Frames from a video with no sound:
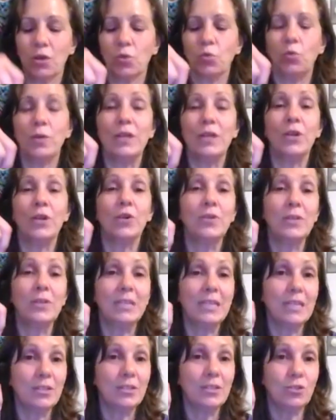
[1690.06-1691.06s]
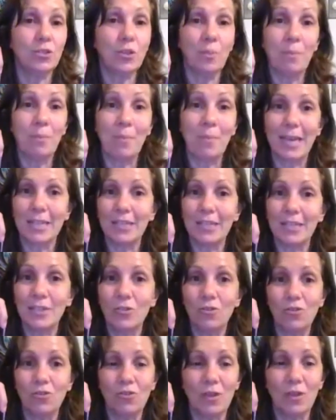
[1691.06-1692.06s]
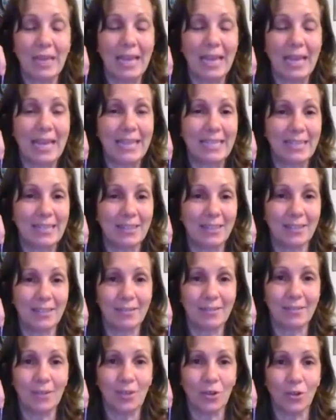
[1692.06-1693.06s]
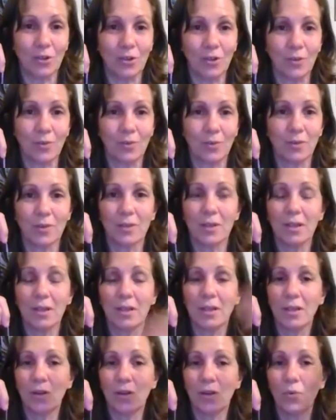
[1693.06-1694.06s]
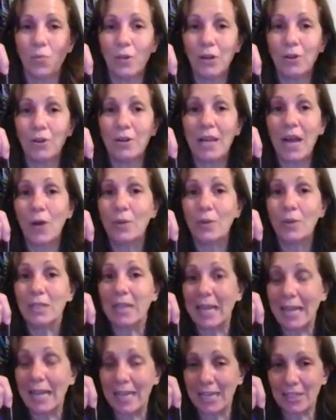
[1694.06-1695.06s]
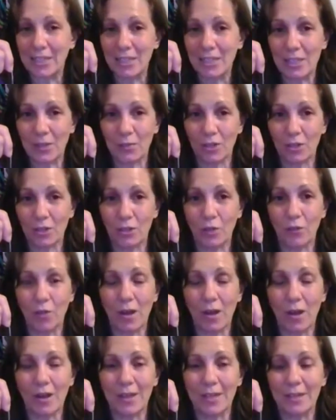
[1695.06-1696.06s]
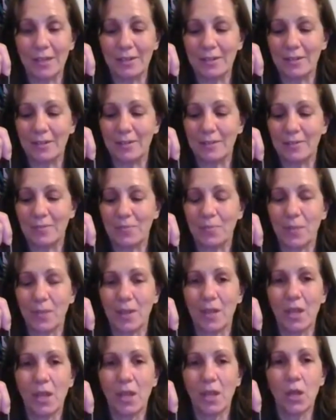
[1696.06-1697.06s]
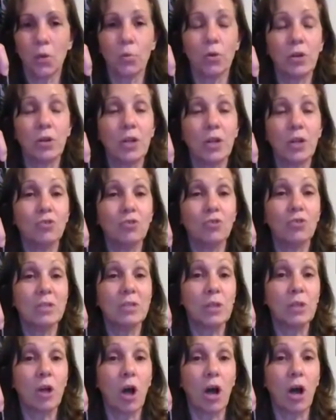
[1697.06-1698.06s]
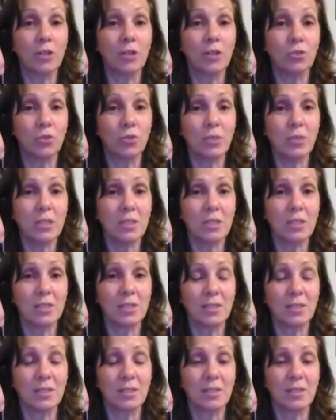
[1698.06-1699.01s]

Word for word: We don't need to manage anything here. We are now in the hands of the divine. We're not just conduits.